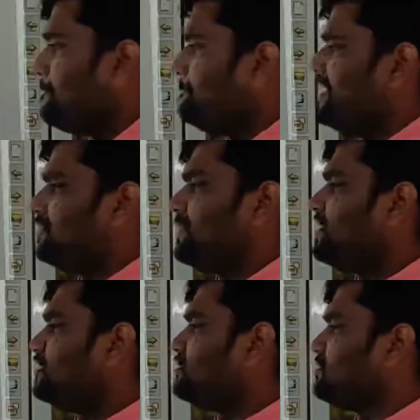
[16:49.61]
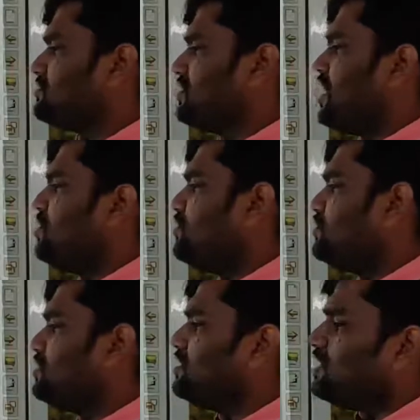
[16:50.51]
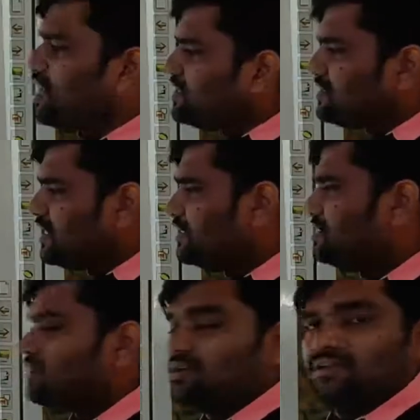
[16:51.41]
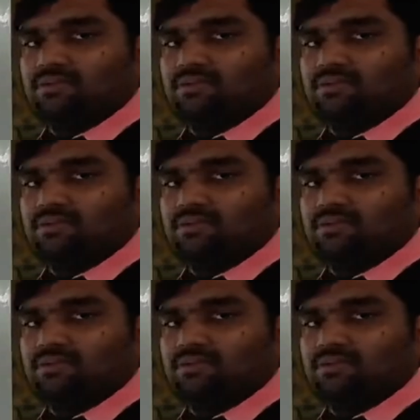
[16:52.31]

But starvation, I said,